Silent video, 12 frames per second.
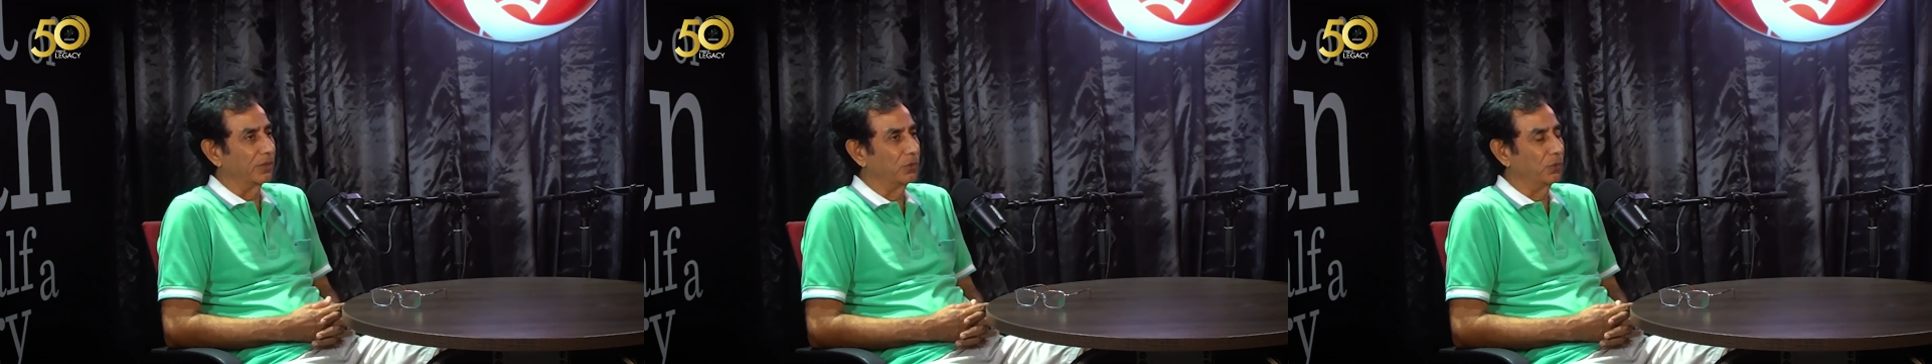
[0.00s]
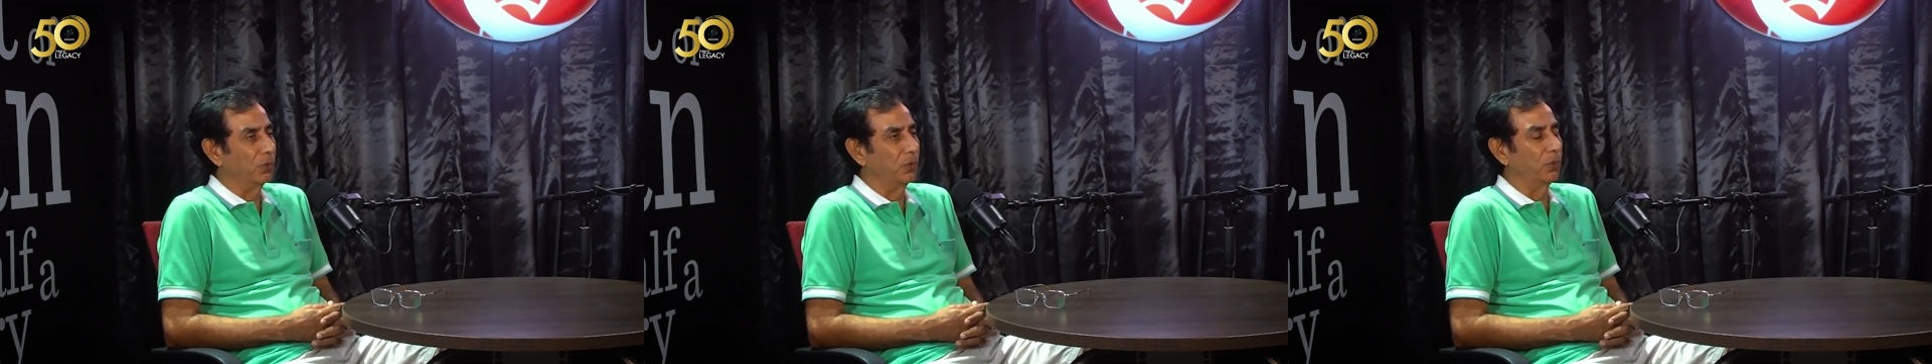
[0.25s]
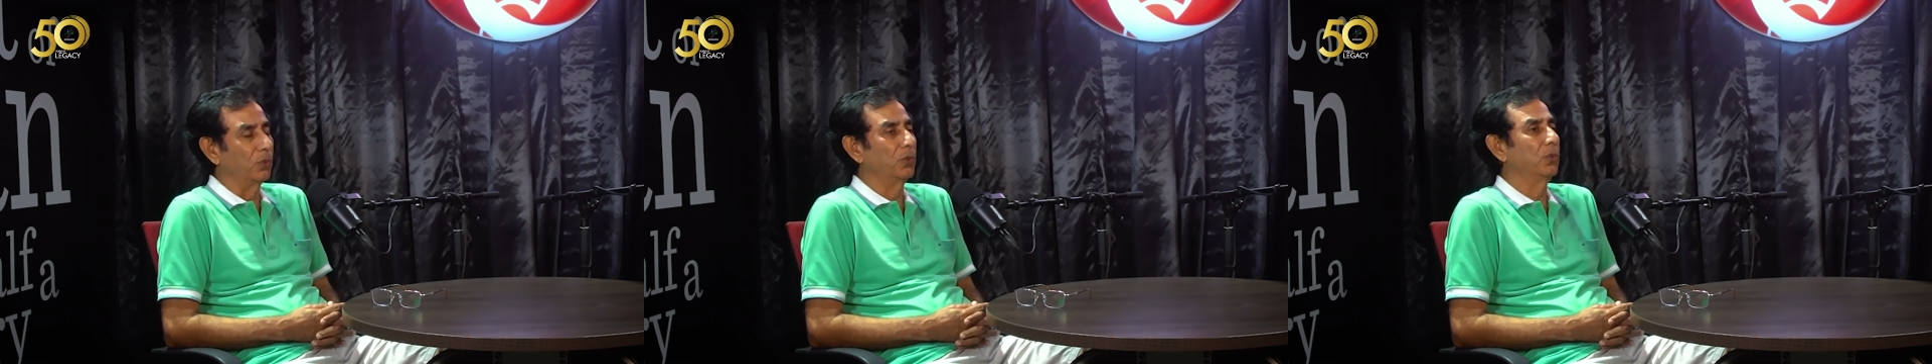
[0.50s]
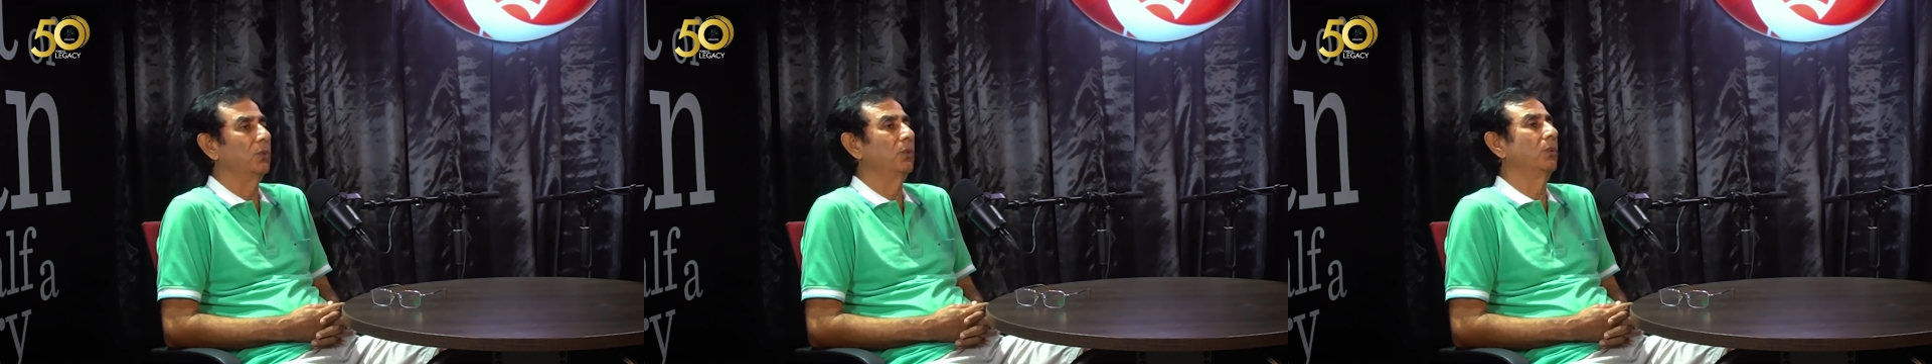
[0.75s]
too
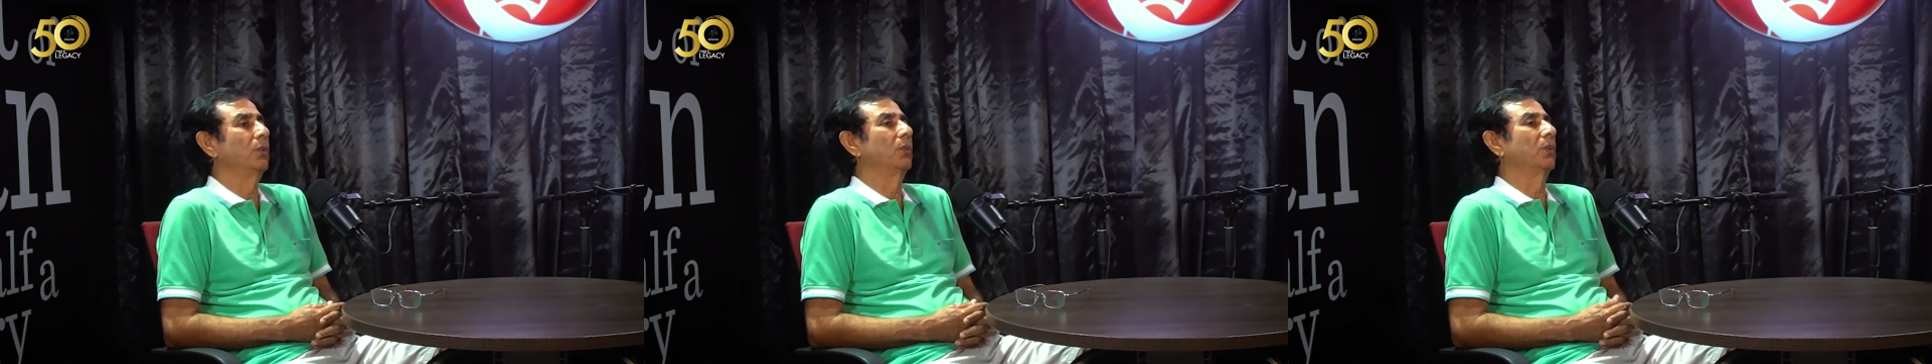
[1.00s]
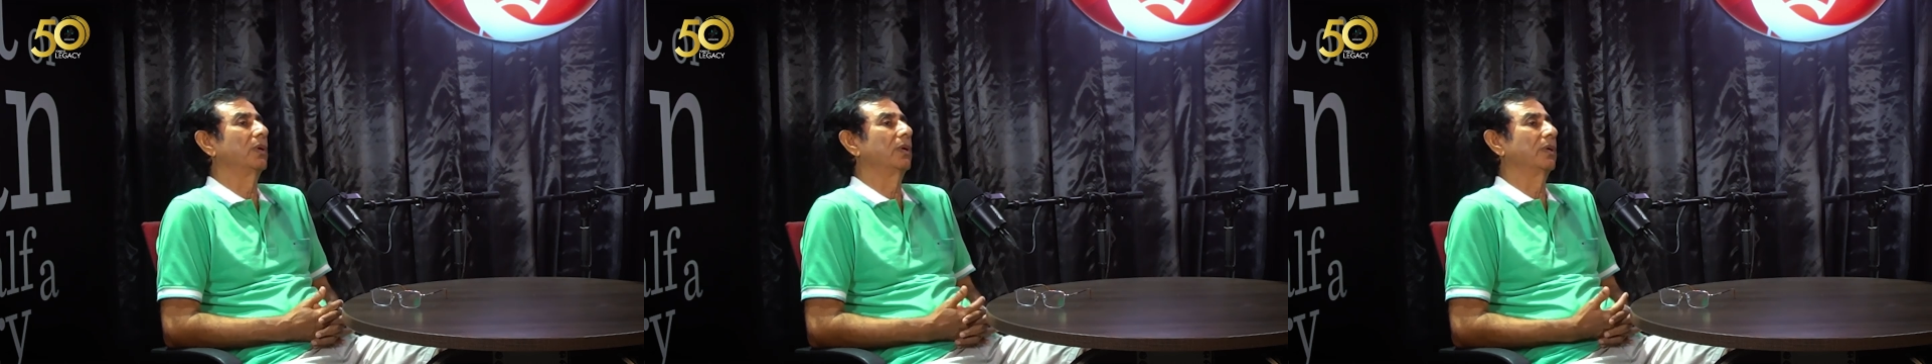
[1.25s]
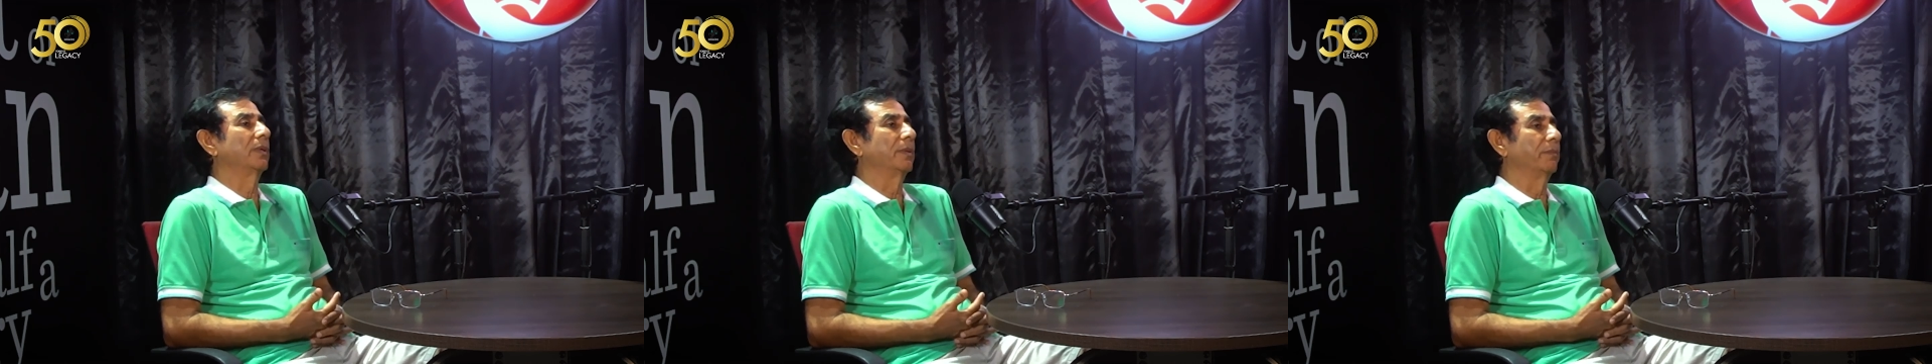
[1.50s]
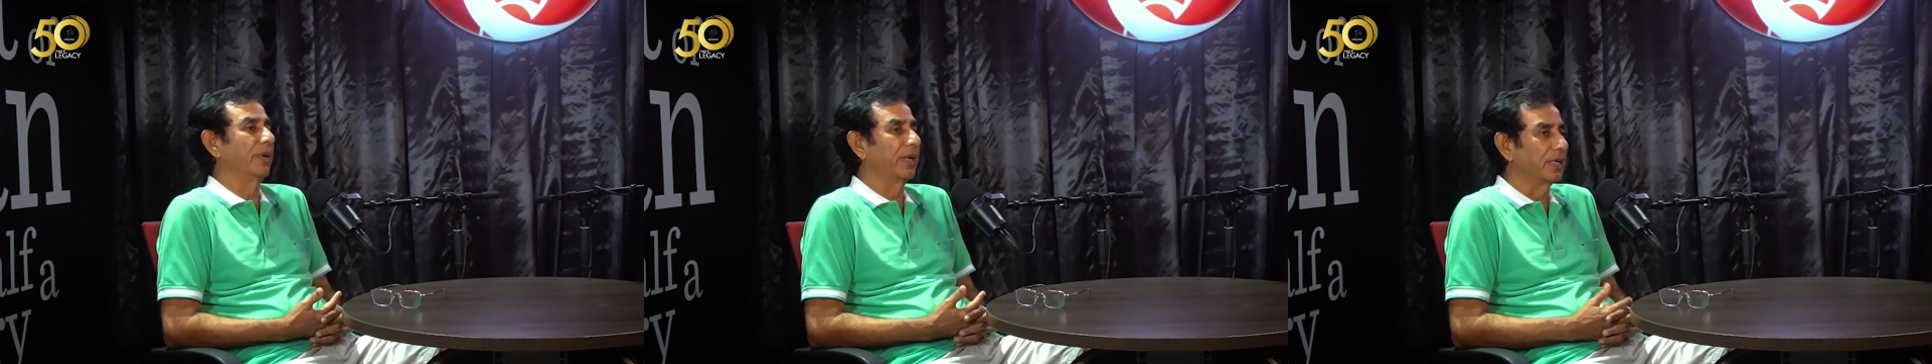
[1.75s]

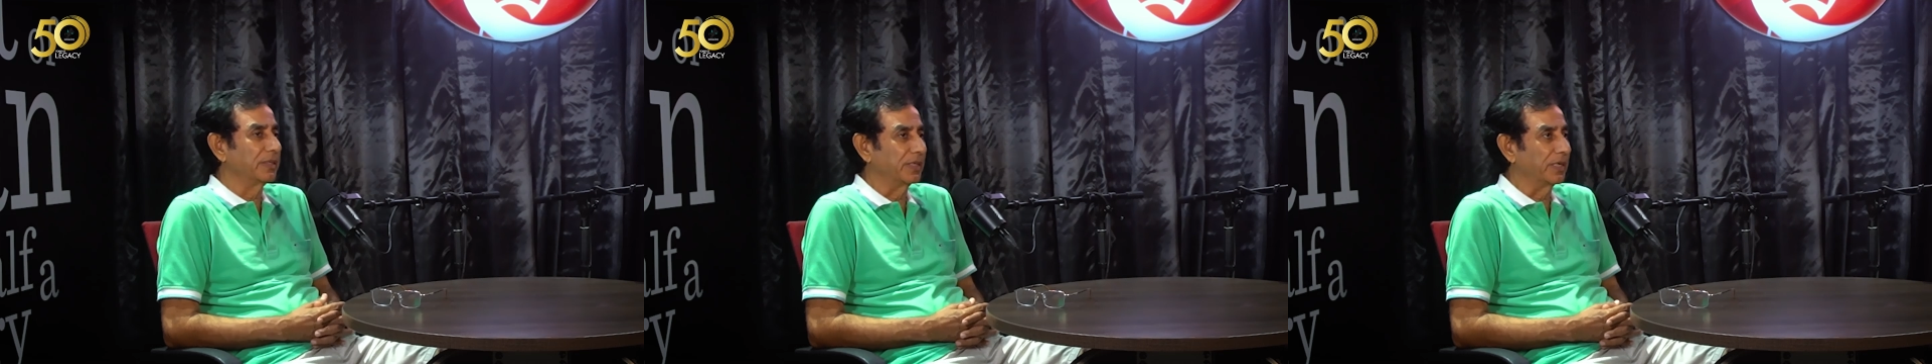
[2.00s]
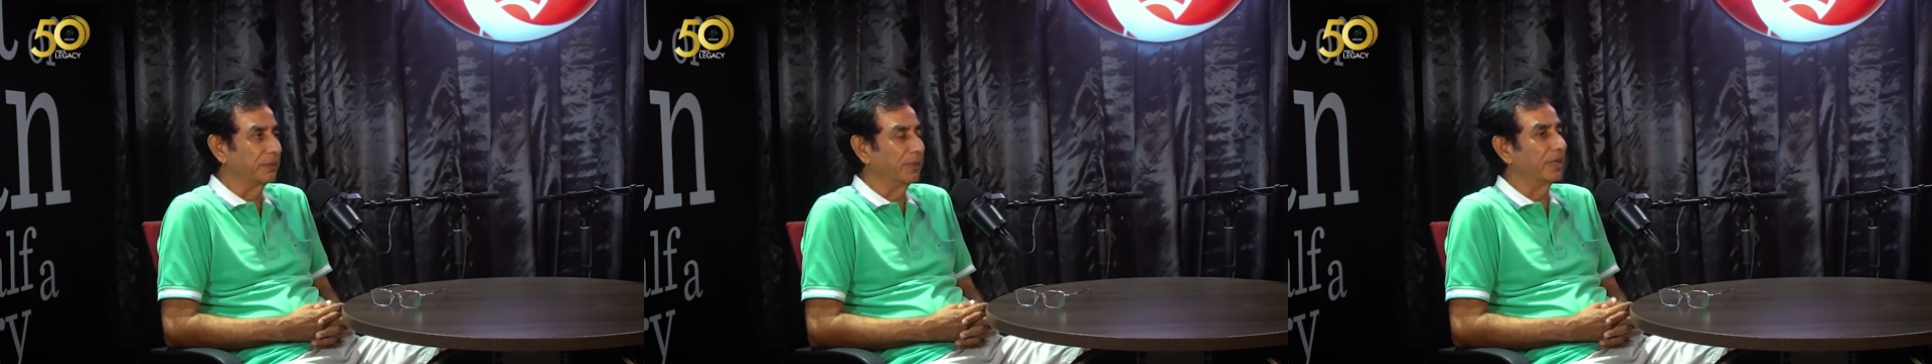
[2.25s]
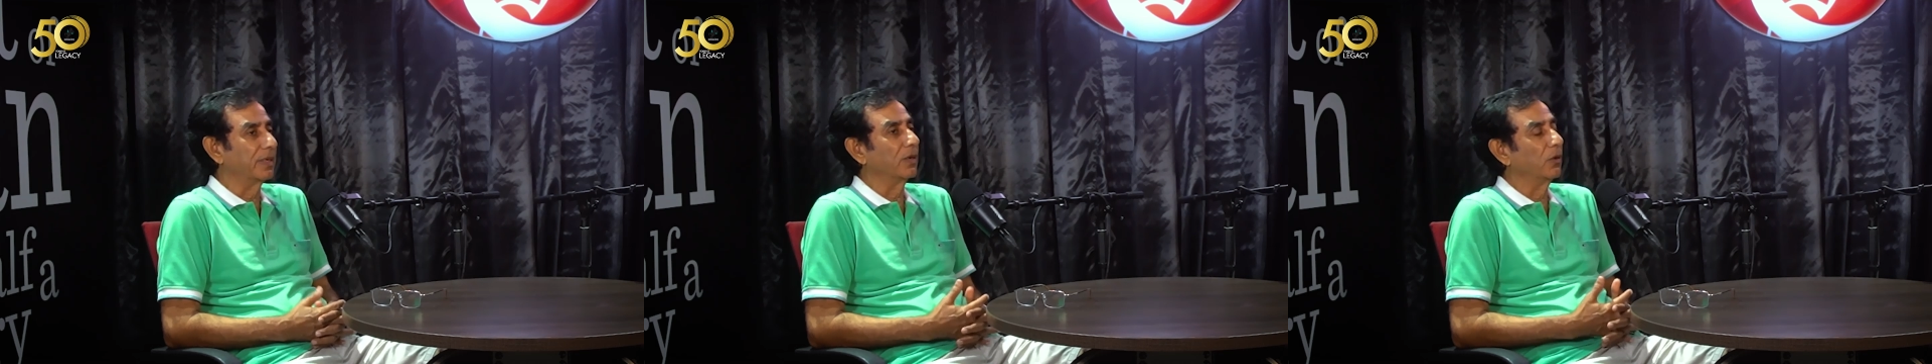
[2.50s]
big a statement.